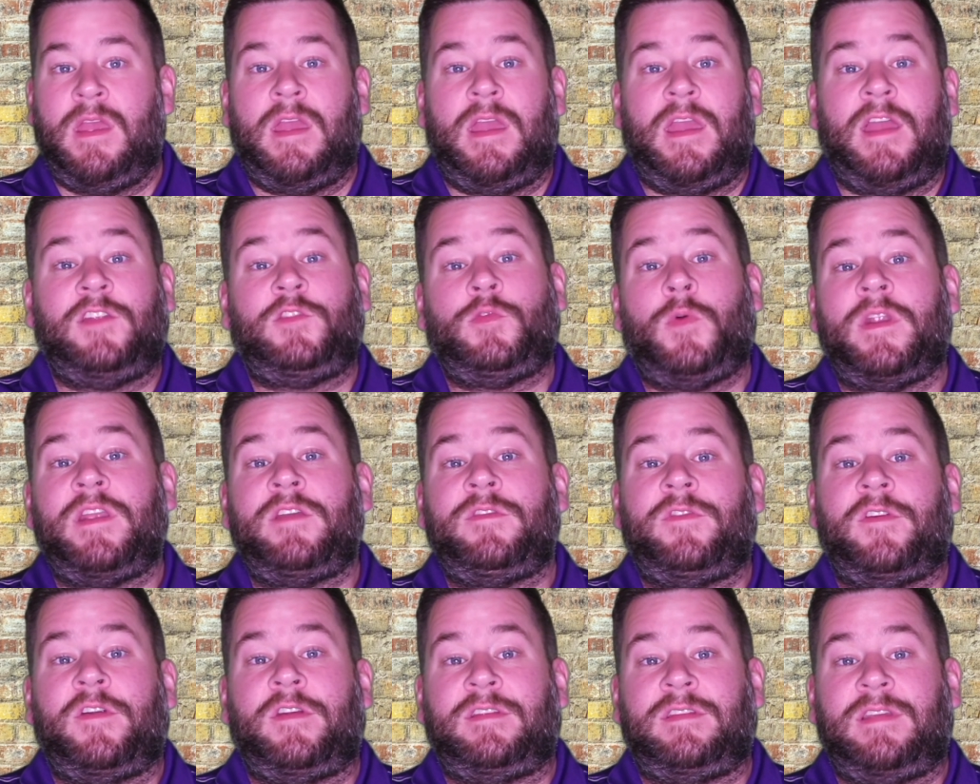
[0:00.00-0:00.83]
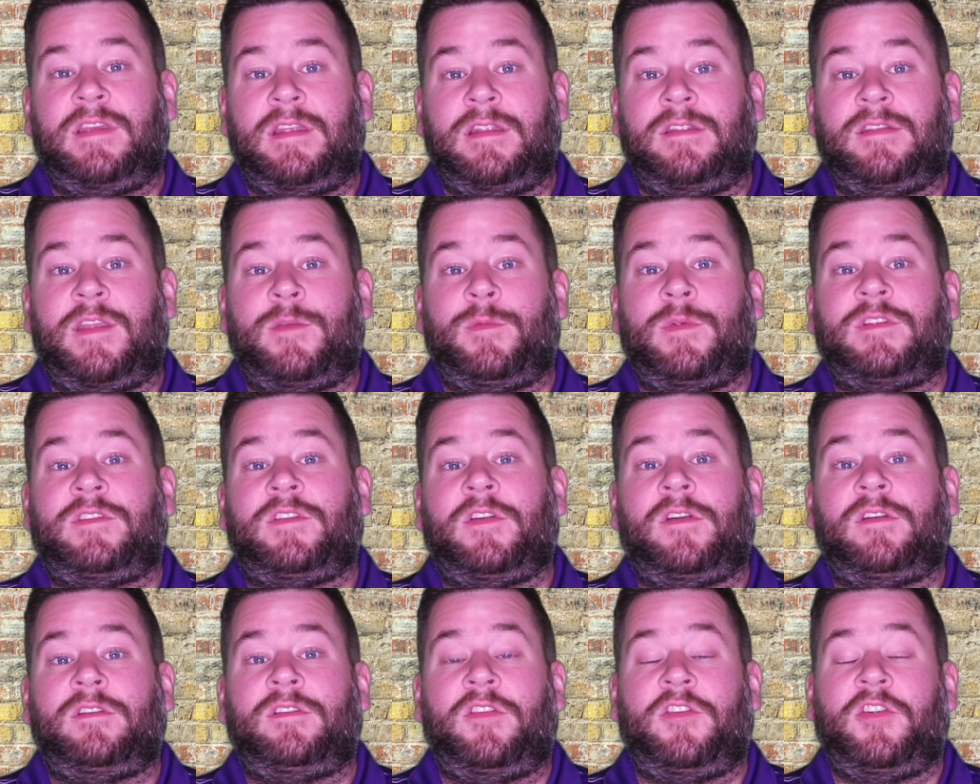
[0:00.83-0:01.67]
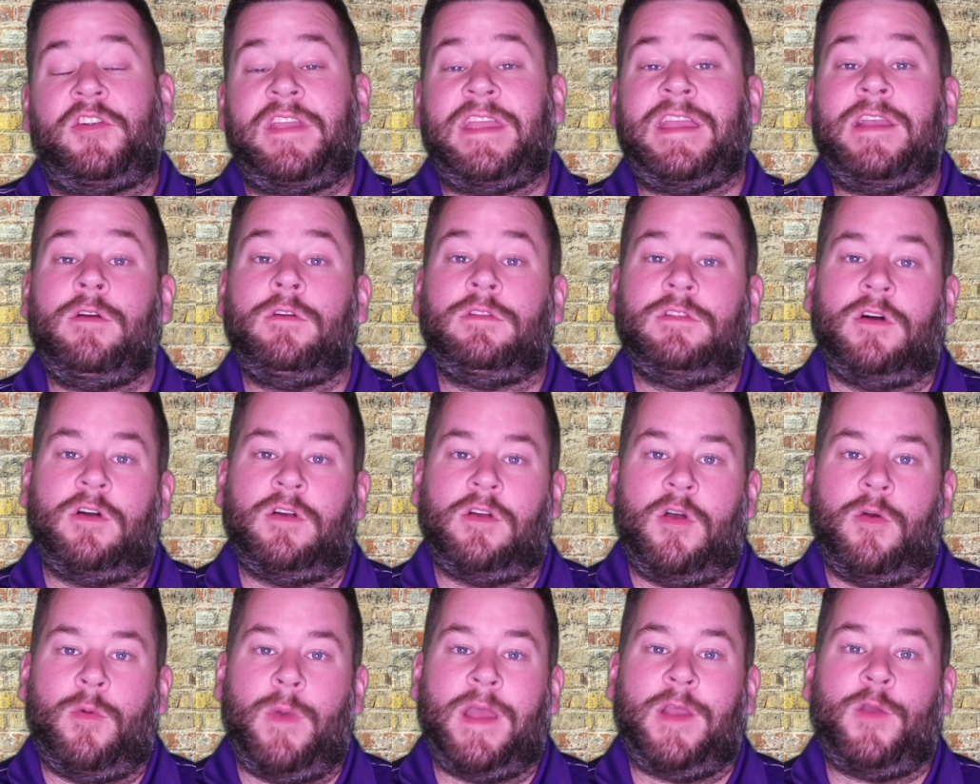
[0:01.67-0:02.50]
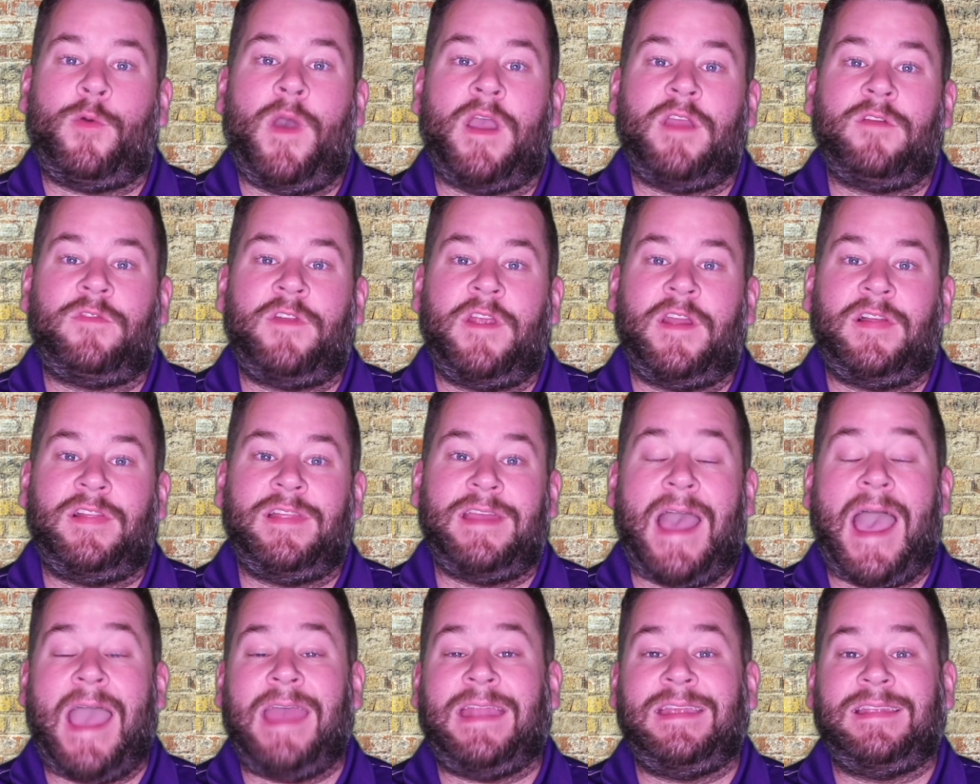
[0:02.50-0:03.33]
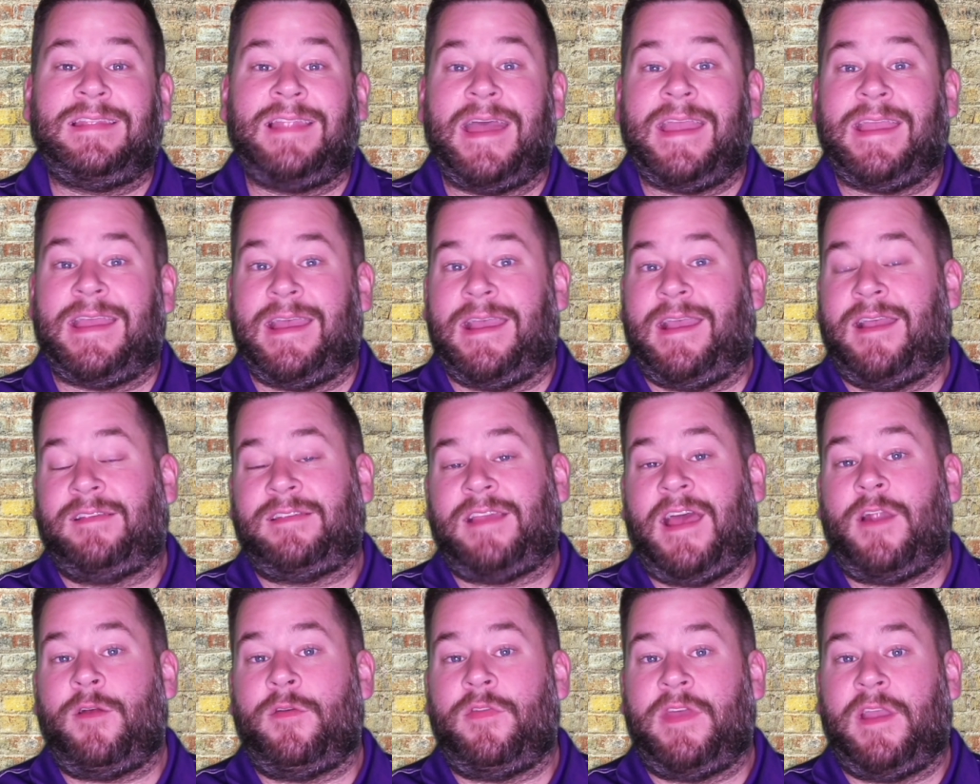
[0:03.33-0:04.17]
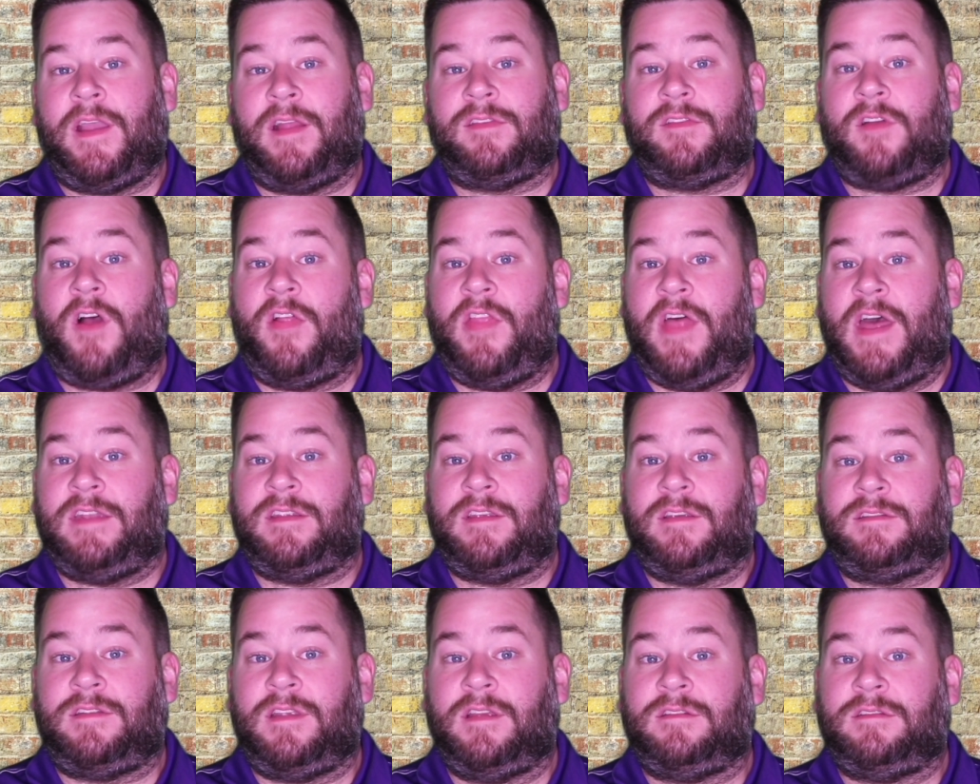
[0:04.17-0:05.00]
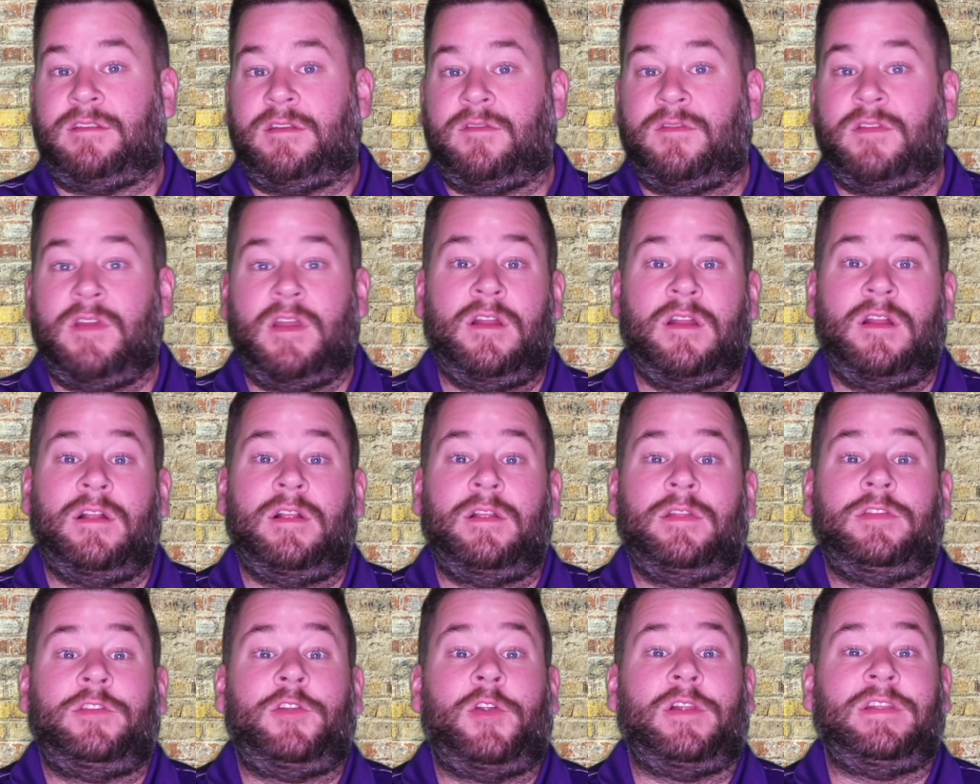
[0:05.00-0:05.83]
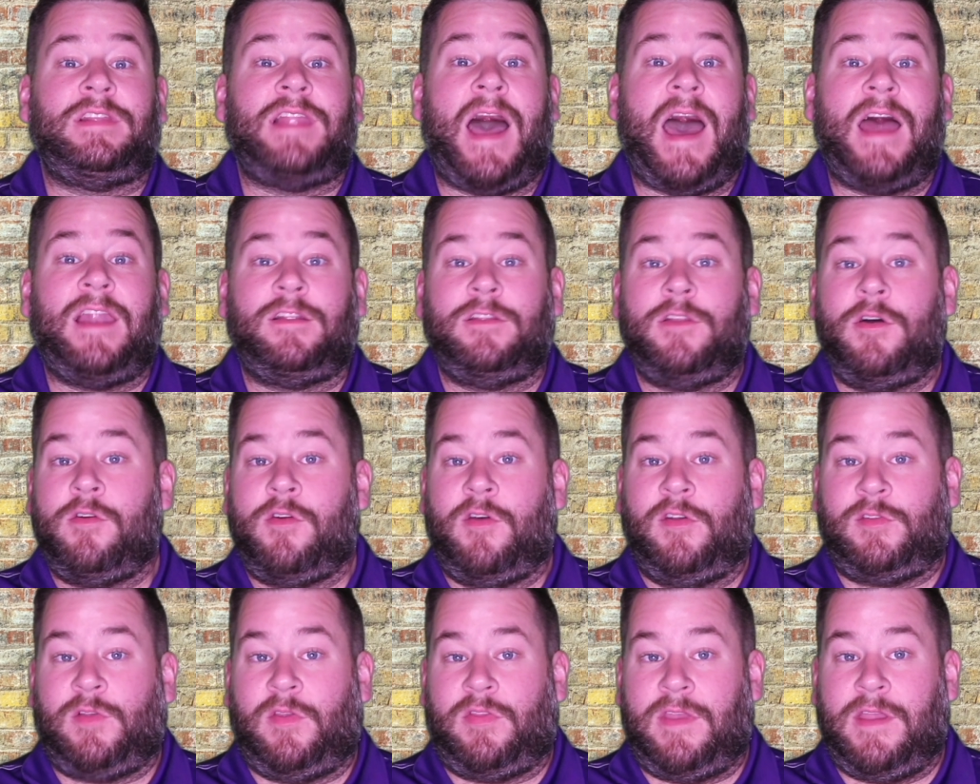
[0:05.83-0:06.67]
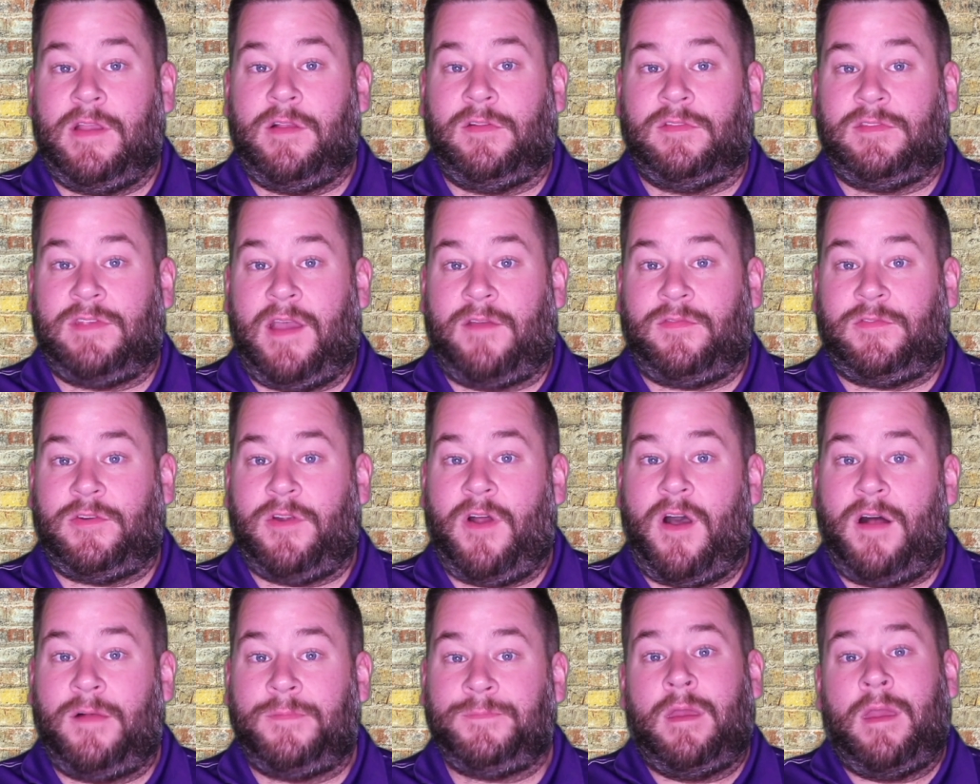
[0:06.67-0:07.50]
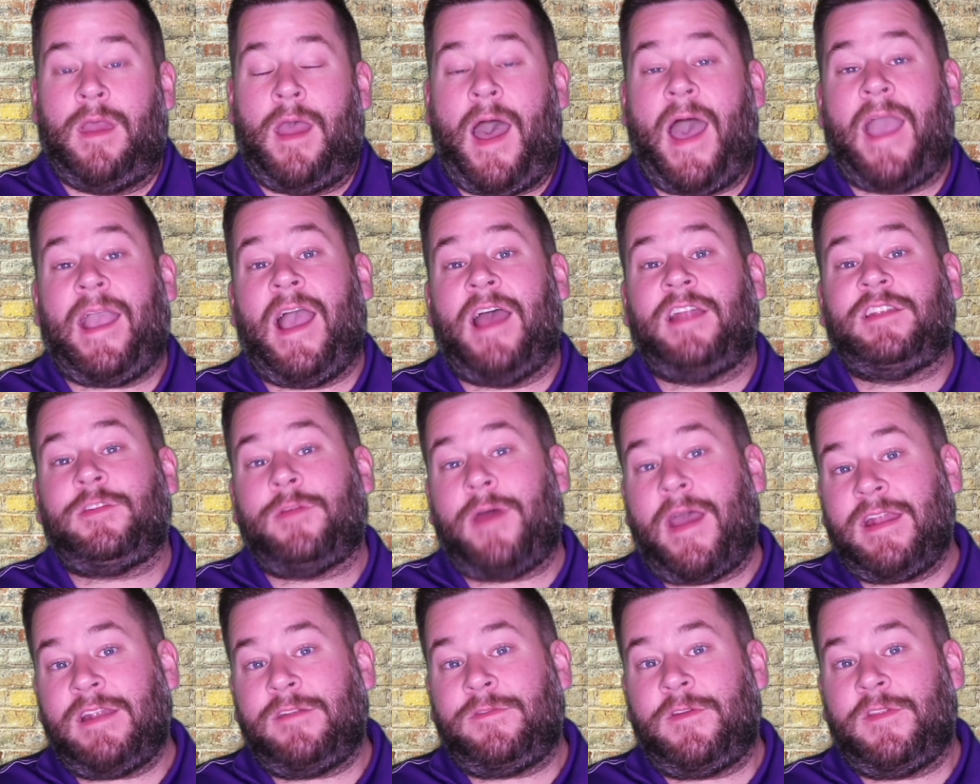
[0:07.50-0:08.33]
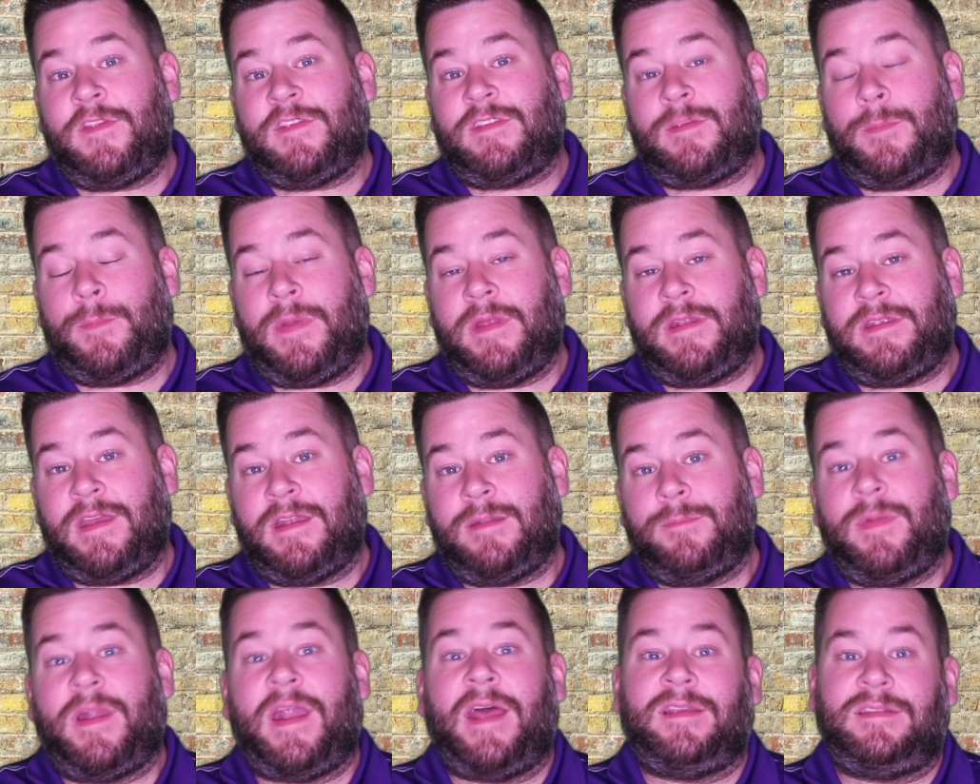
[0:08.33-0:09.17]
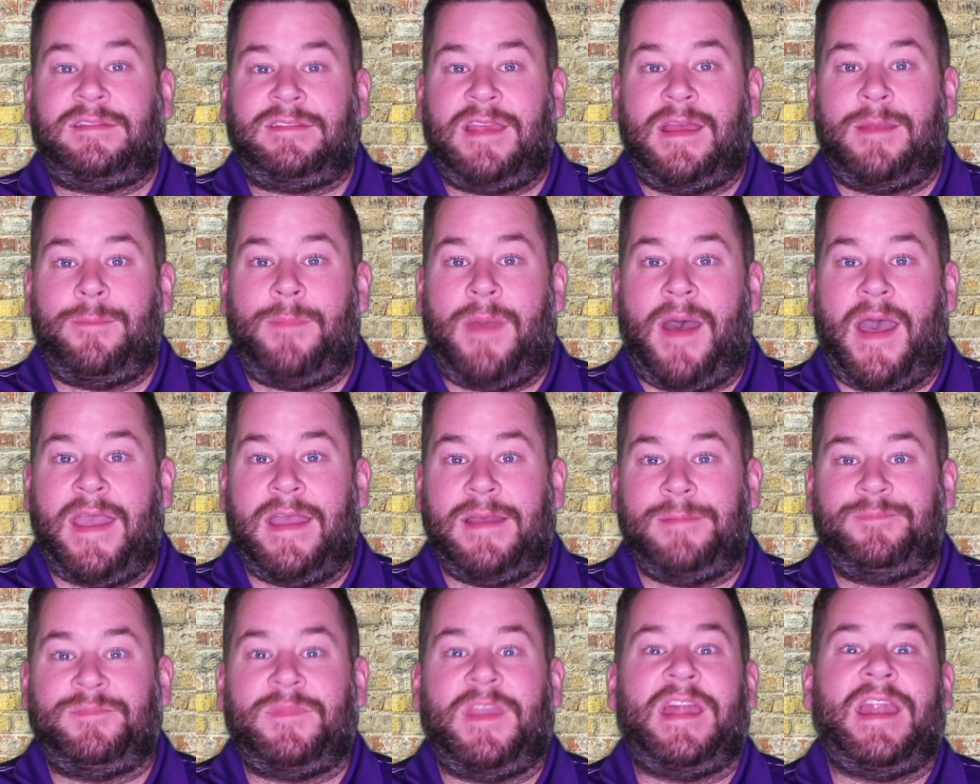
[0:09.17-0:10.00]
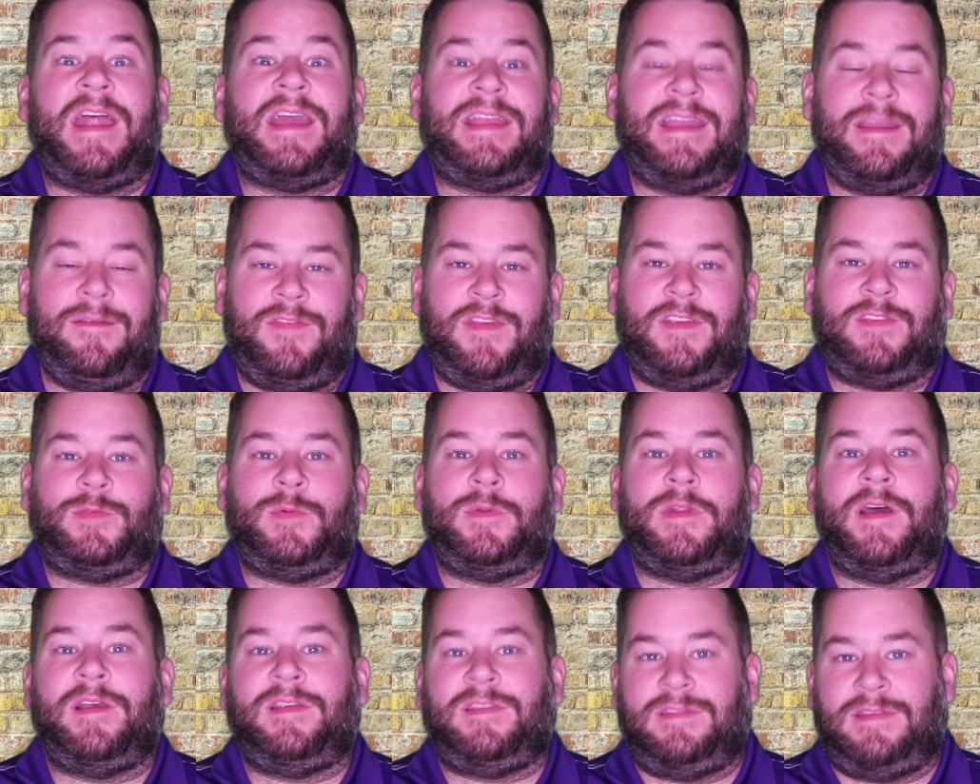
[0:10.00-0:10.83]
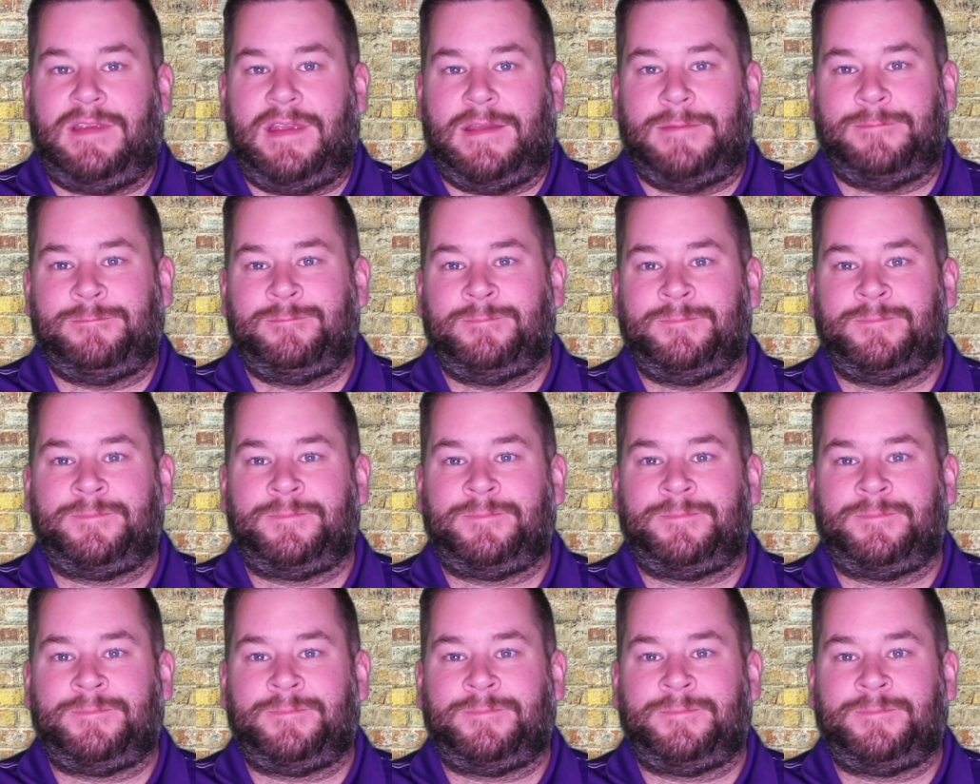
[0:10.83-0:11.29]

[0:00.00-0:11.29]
In 2014, they returned to their eagle logo, and quite frankly, I didn't like it because I don't think it's all that distinctive. There are a lot of logos with eagles after all. I got derided for this opinion, but I stand by it, and I give this one a C.